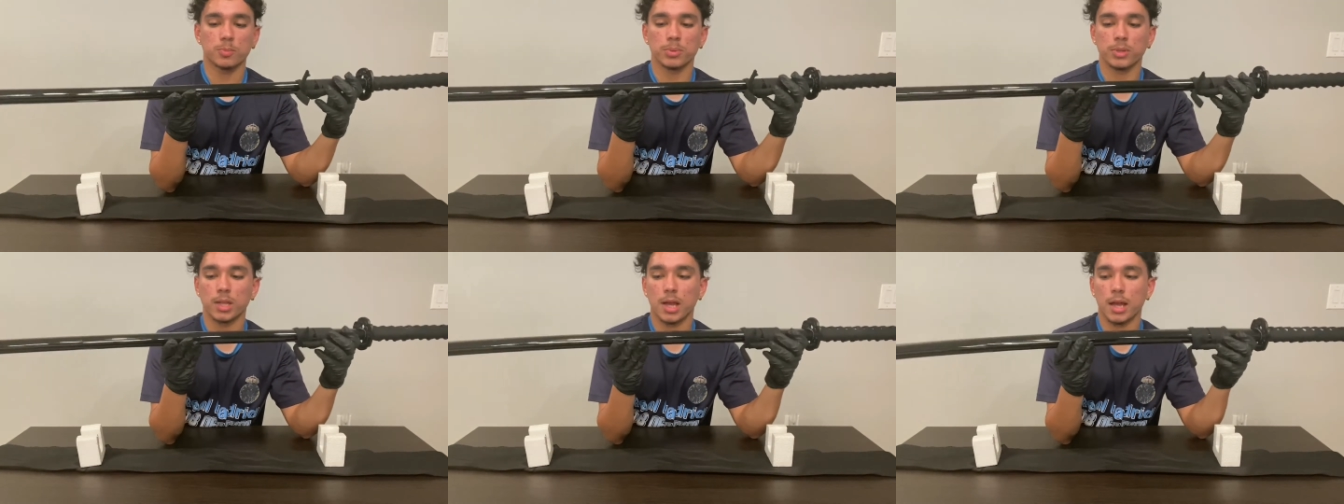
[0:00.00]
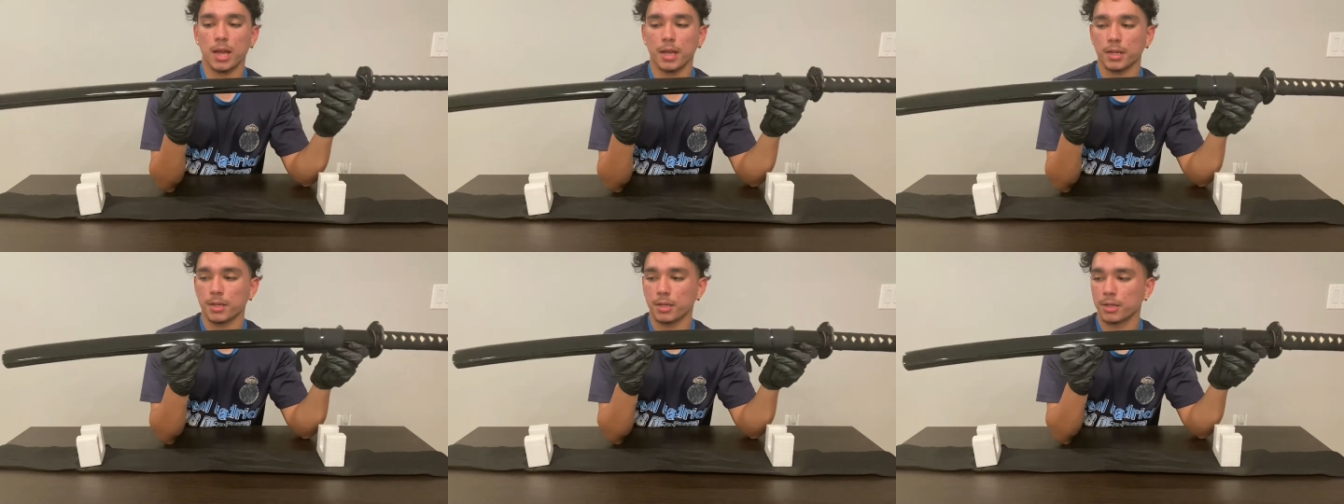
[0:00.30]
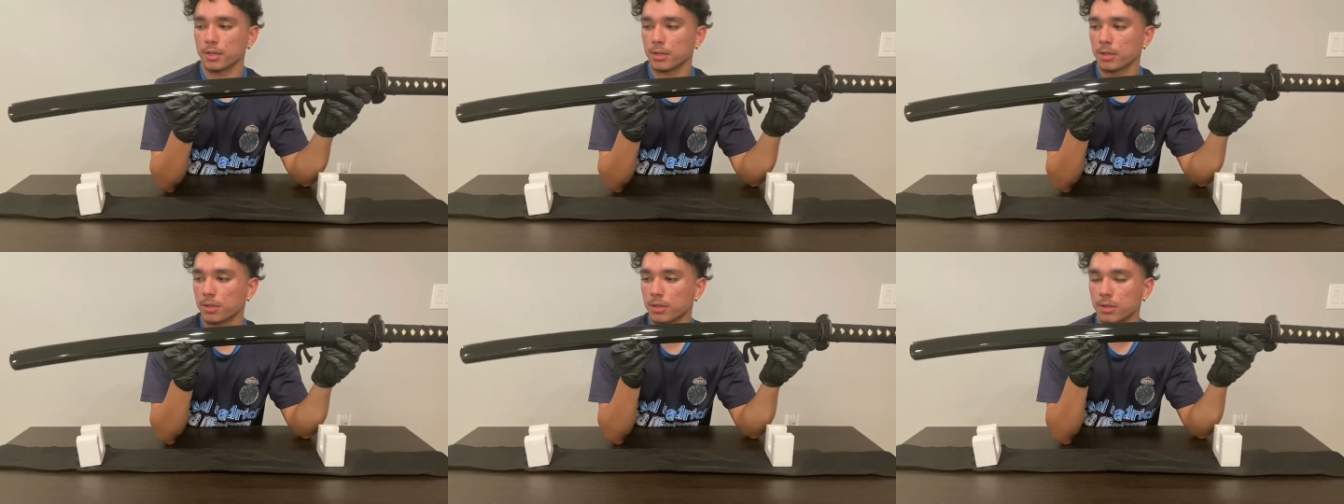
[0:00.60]
black
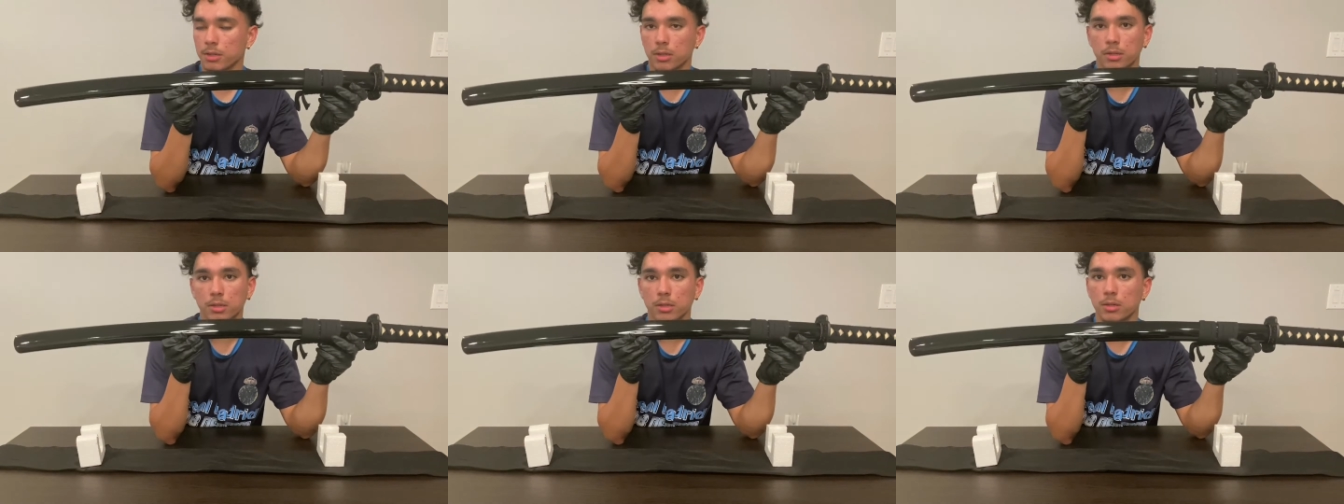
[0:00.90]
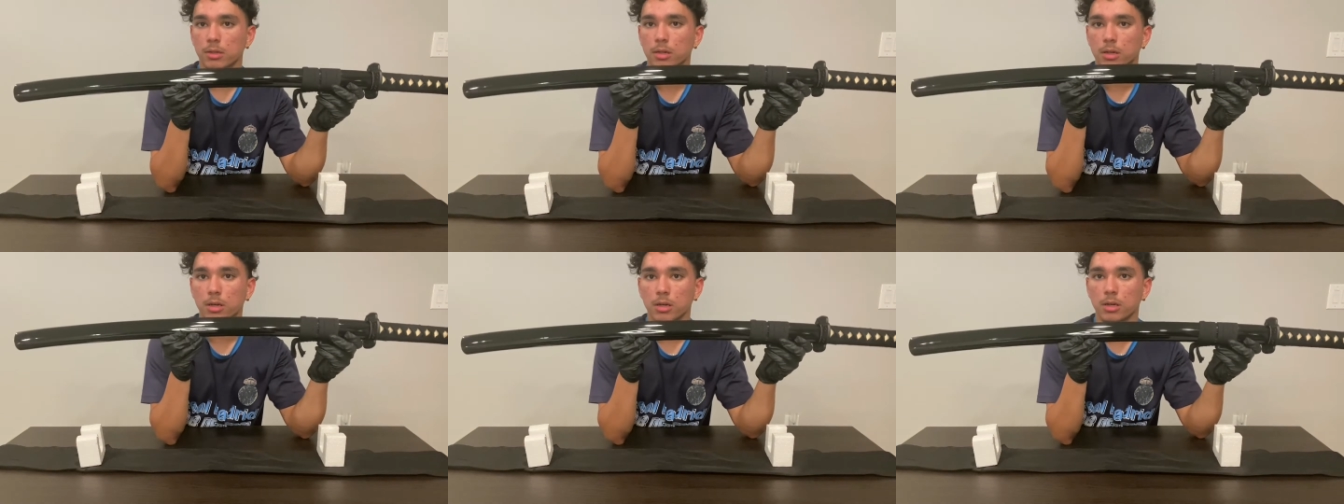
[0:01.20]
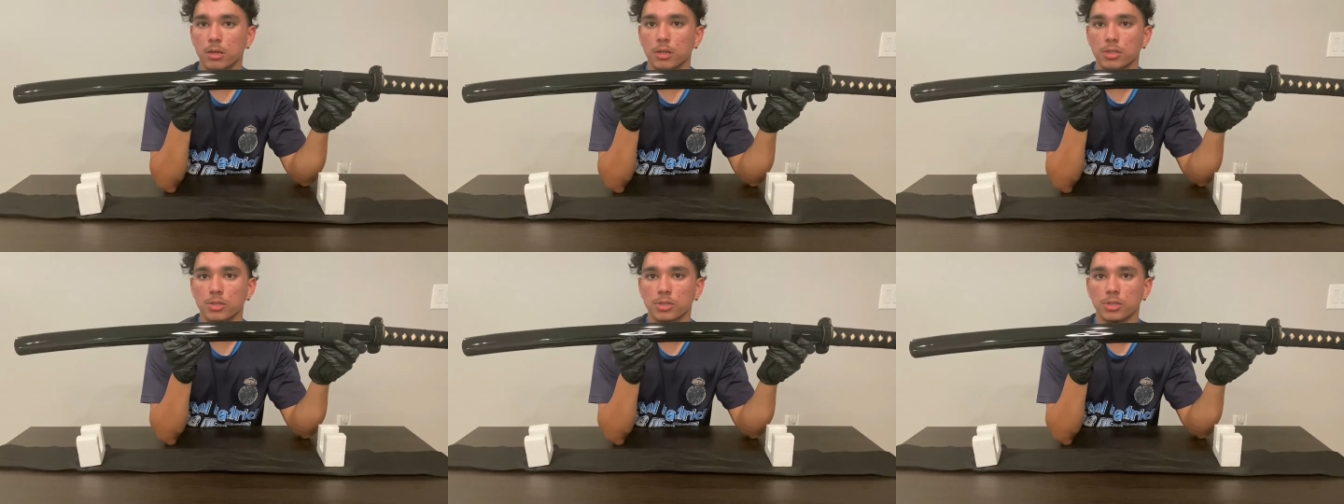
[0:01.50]

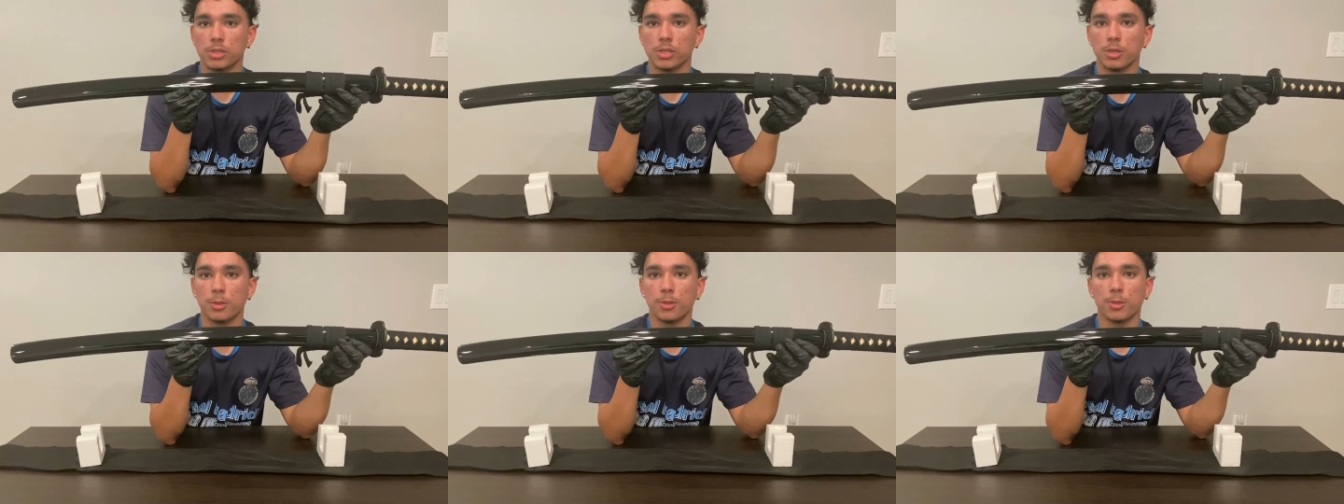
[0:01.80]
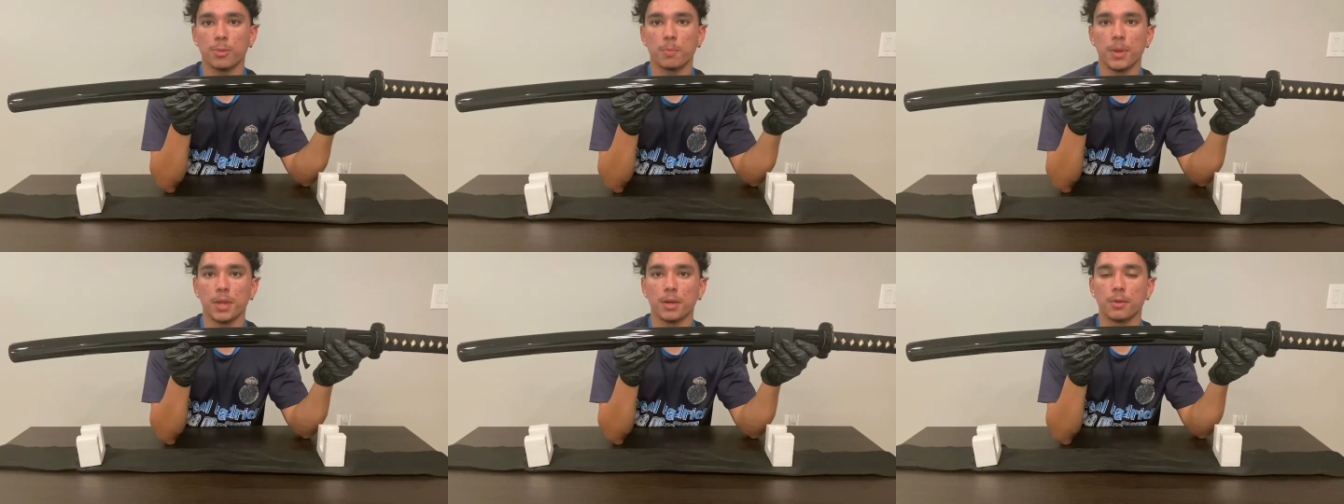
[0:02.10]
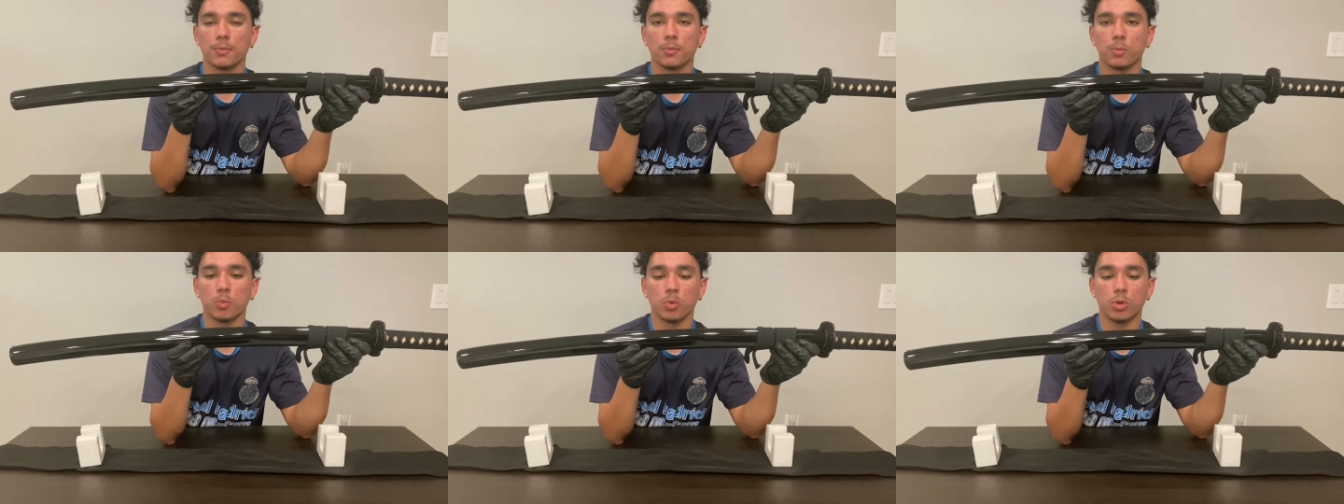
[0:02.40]
sheath made
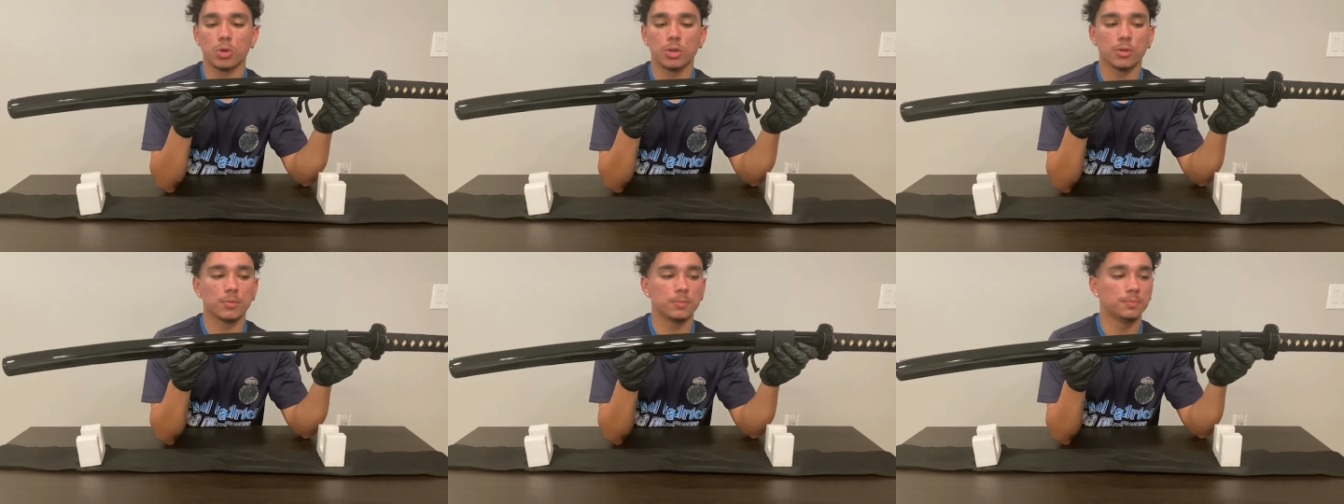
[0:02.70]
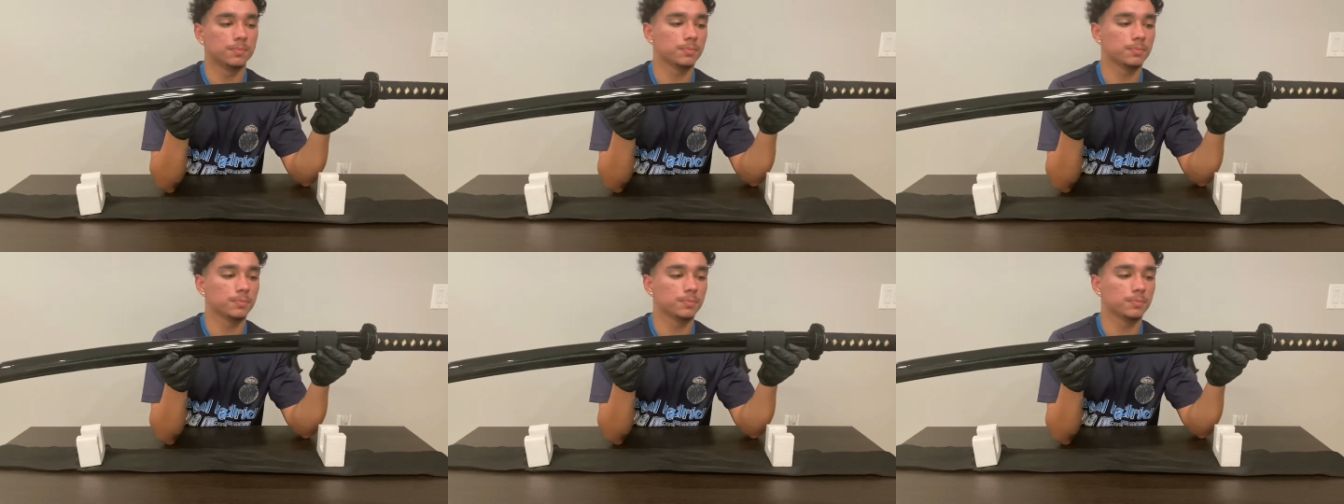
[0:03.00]
of wood.